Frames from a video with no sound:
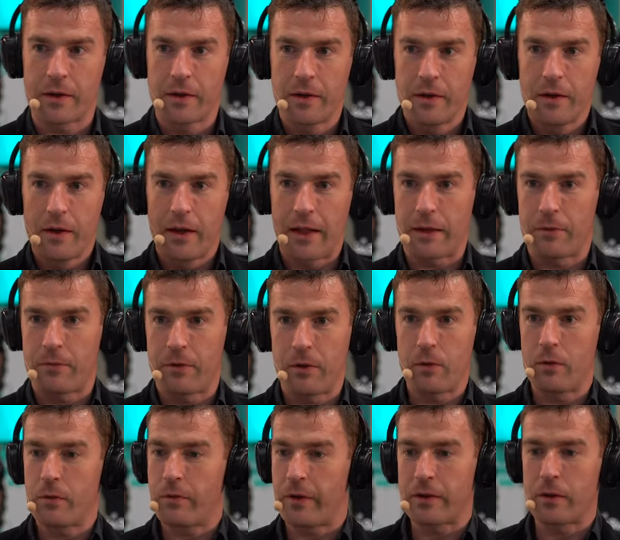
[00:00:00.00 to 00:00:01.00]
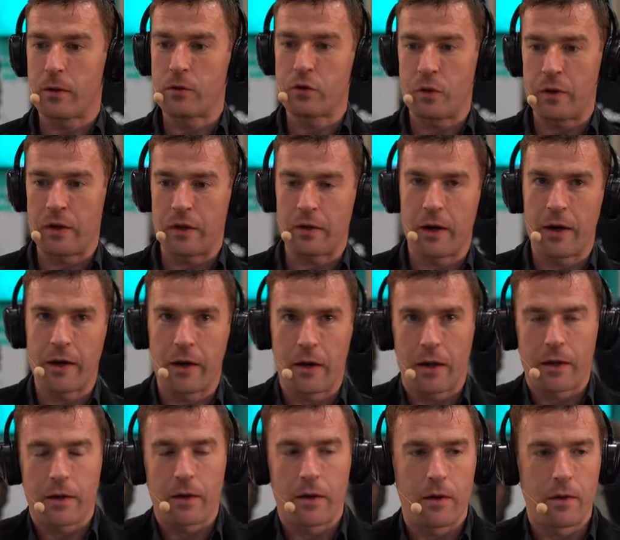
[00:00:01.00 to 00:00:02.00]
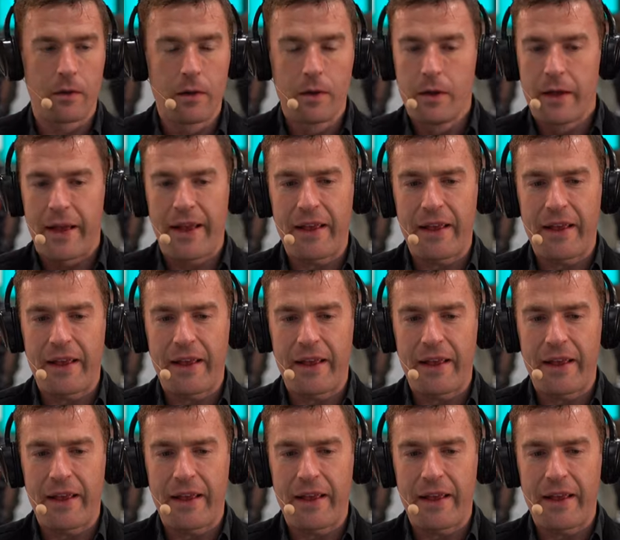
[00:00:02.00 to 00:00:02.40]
Like yep. like if you if I told you you need to hire like a